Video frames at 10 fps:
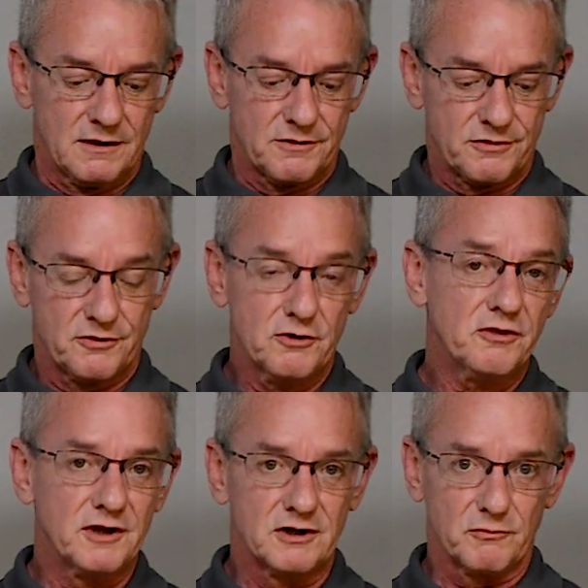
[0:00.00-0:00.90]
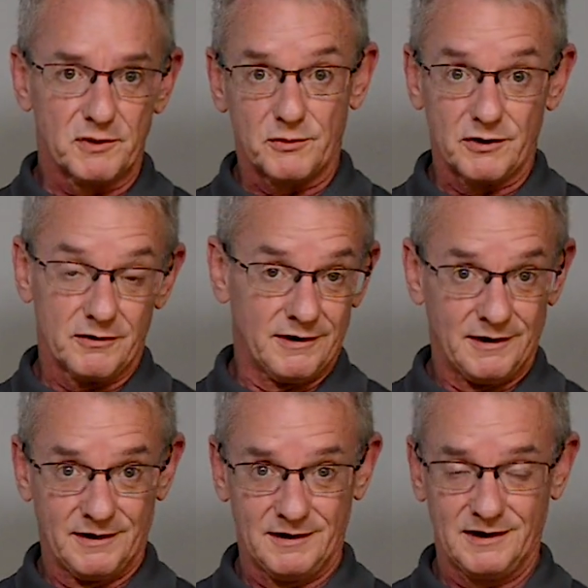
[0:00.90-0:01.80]
Third thing to remember,
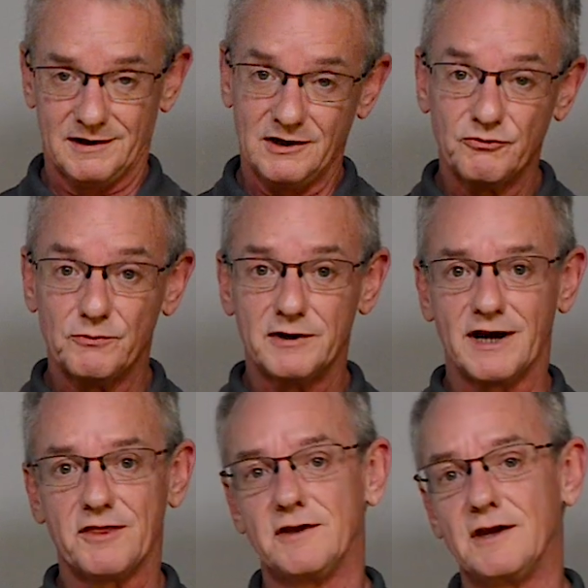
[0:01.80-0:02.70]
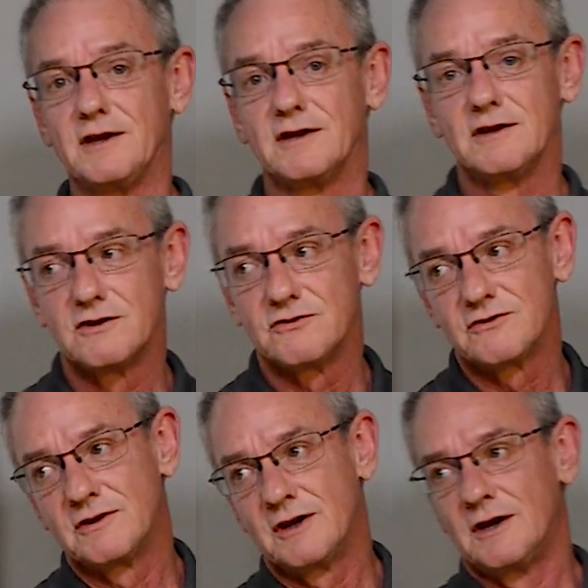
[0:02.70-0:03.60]
and this one I think
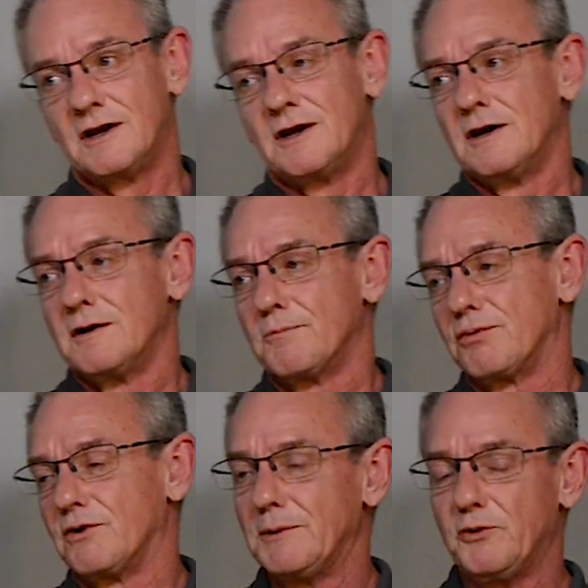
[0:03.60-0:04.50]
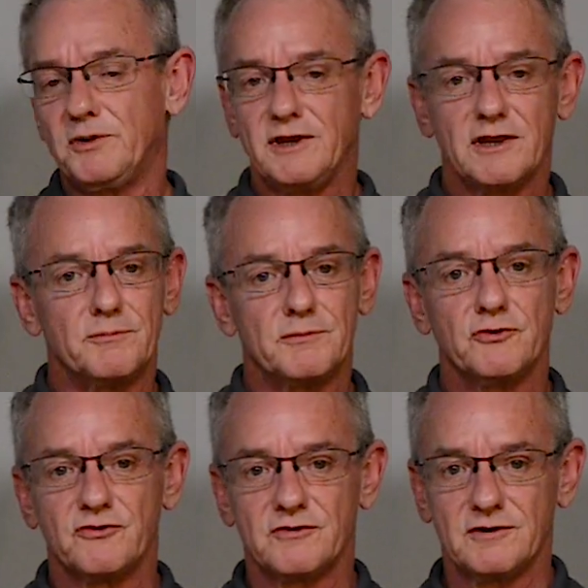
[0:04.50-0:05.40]
is probably the
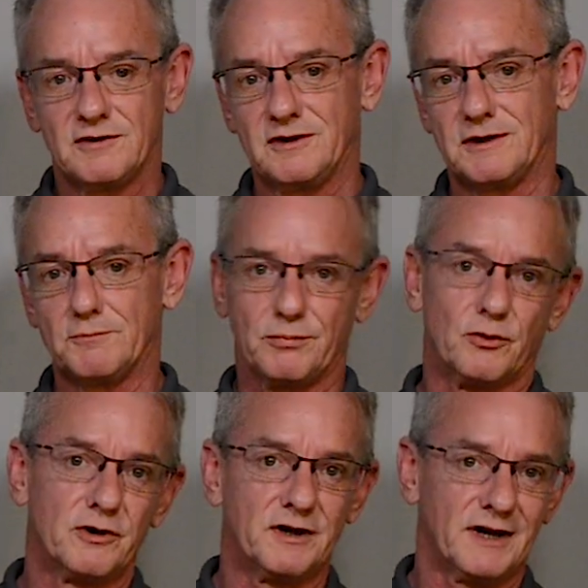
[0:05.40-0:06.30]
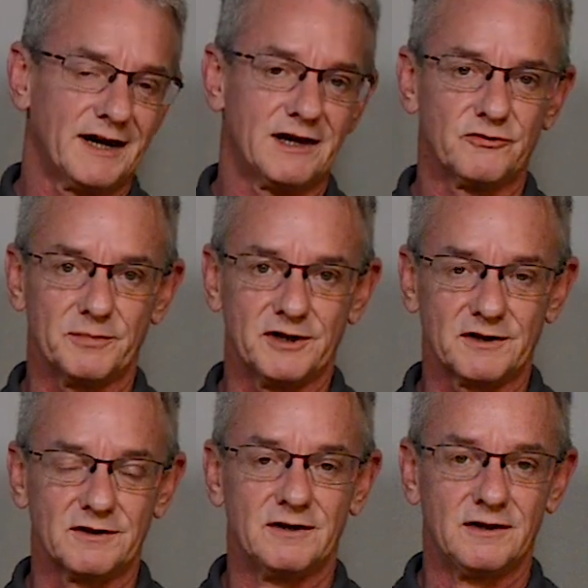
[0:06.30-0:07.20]
most important
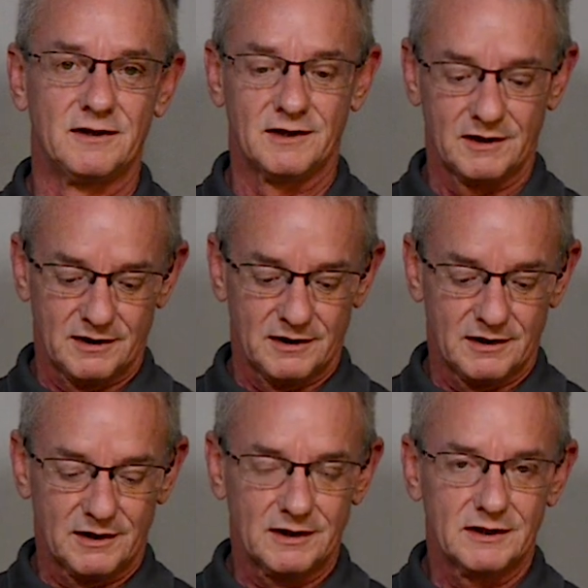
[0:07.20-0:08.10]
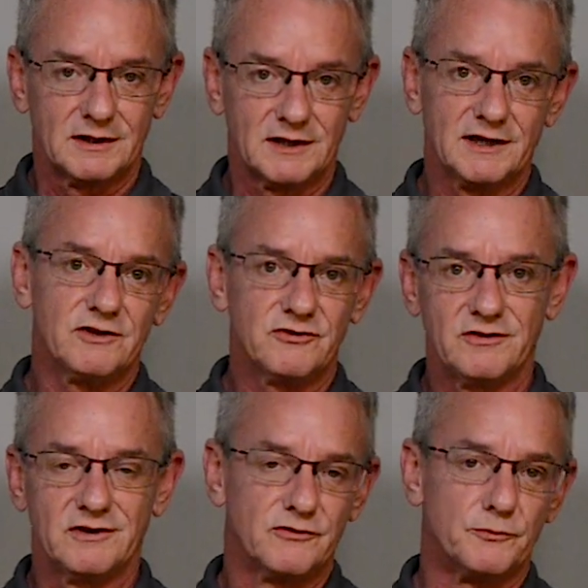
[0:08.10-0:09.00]
aspect. Less
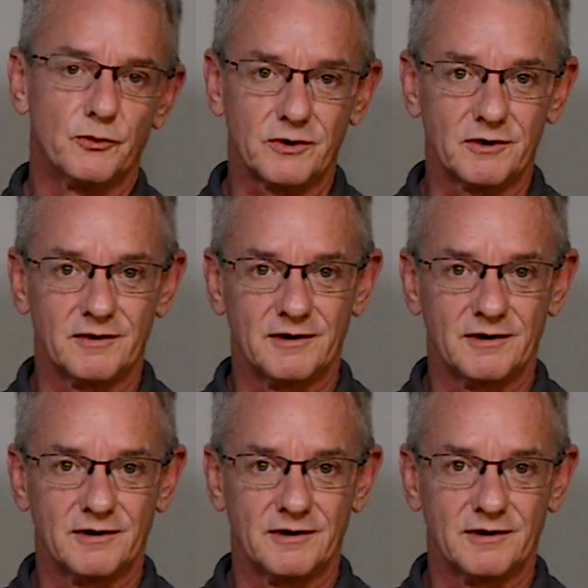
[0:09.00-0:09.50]
is more.